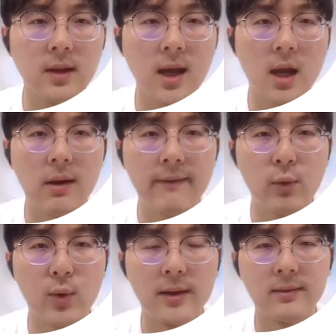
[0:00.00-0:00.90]
Hello
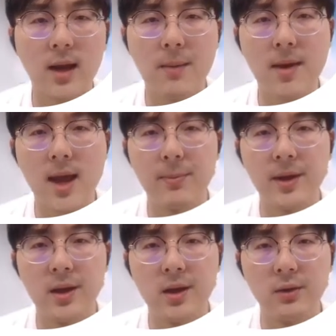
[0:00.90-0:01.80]
everyone, I'm happy
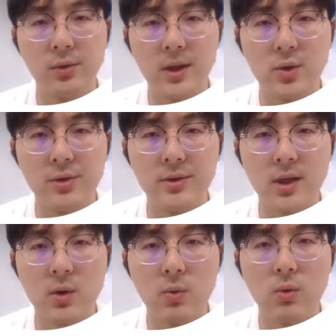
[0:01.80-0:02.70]
here to introduce
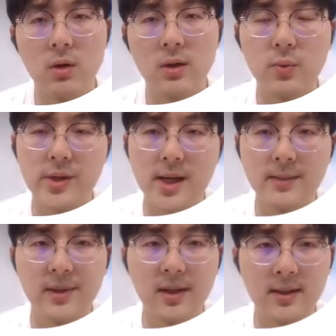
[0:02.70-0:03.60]
our work which has
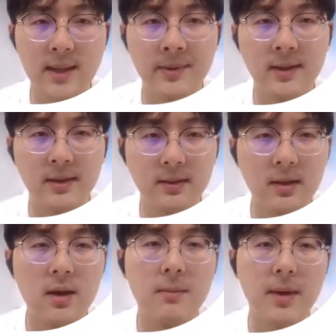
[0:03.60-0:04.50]
been accepted
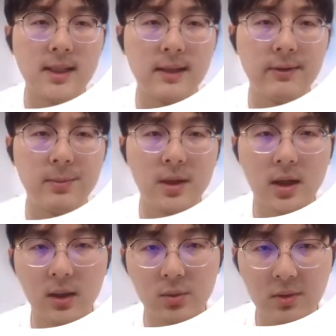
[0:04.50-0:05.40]
by
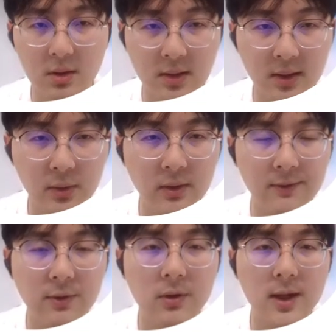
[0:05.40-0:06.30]
CVPR
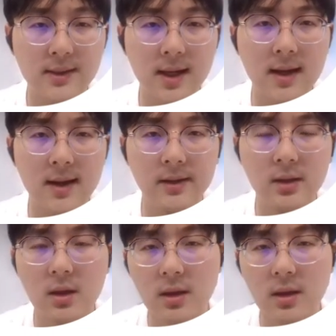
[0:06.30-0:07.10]
2024 as highlight,